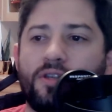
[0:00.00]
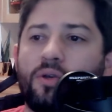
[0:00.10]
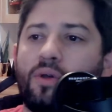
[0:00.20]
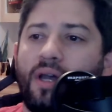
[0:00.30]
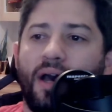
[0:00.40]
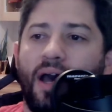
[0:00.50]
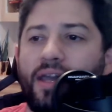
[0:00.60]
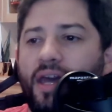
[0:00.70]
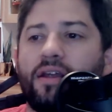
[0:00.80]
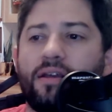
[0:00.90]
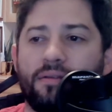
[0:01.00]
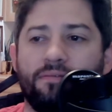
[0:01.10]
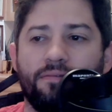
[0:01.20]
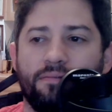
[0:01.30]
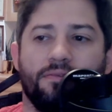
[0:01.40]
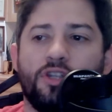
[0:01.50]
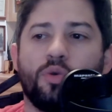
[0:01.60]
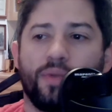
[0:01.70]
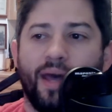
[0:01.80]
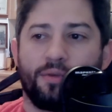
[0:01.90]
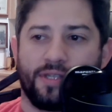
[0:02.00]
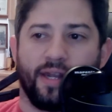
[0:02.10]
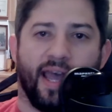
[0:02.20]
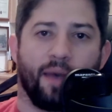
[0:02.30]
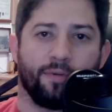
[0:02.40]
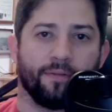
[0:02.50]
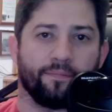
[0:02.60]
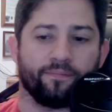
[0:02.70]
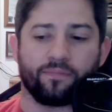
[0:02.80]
So I kind of knew that was going to happen.